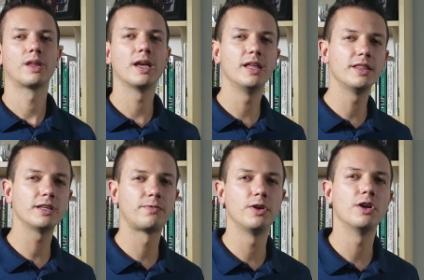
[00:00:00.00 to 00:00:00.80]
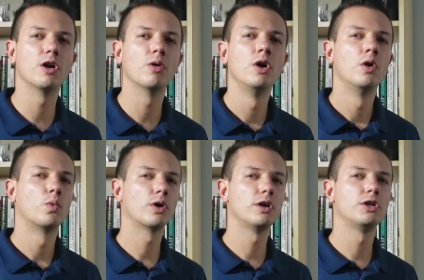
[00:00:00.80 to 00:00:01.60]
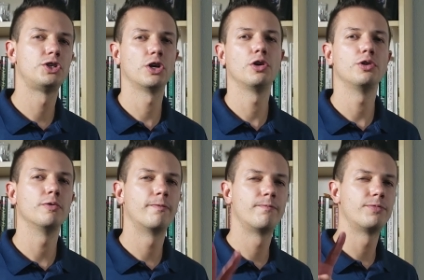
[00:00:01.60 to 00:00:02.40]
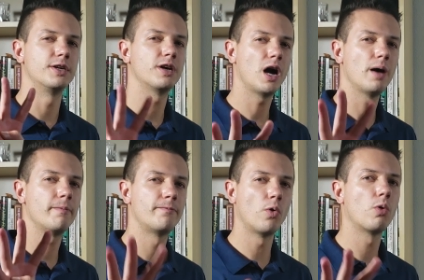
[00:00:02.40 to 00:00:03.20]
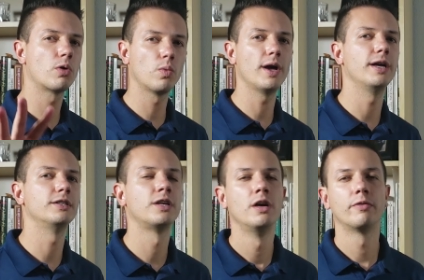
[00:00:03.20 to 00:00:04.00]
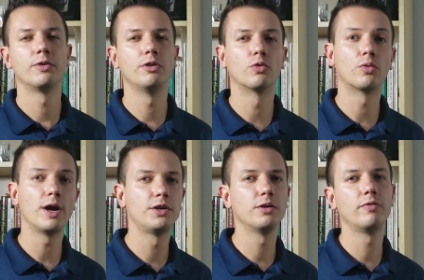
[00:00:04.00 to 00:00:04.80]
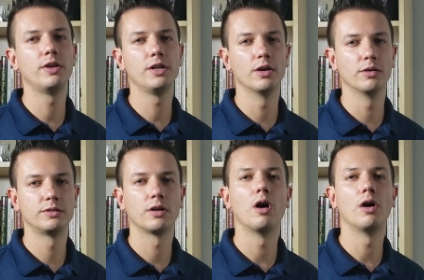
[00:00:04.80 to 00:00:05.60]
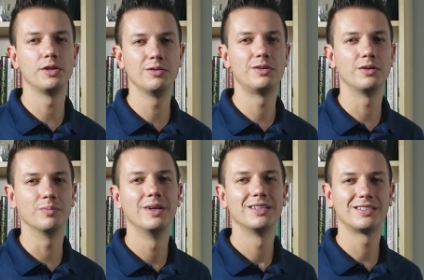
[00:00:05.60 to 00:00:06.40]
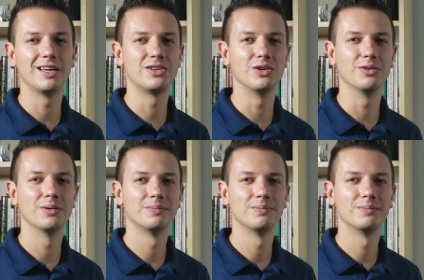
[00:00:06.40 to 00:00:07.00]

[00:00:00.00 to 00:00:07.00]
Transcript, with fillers: In this video, we're going to show you the top 4 ways for you to rank your videos on YouTube. Stay tuned.